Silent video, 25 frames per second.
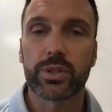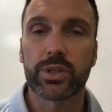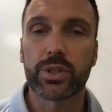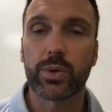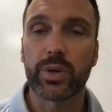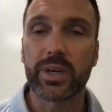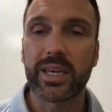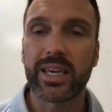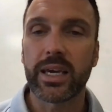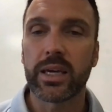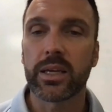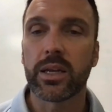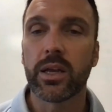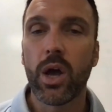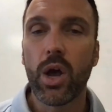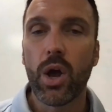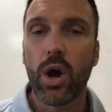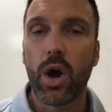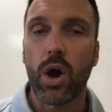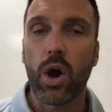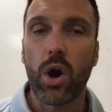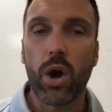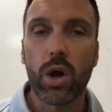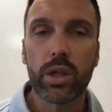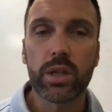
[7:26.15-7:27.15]
So again,
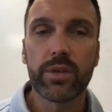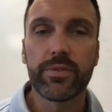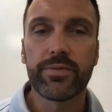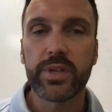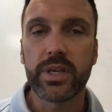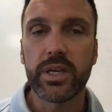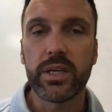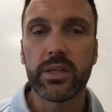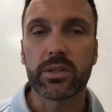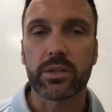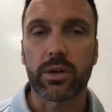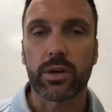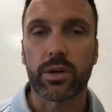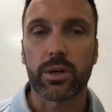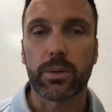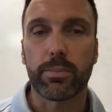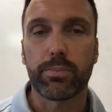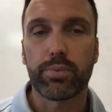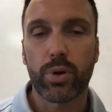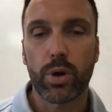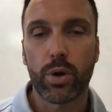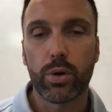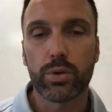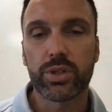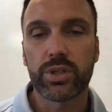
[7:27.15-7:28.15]
all of these are
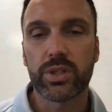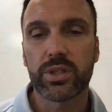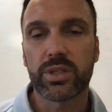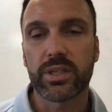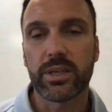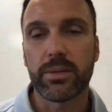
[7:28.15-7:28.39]
approaches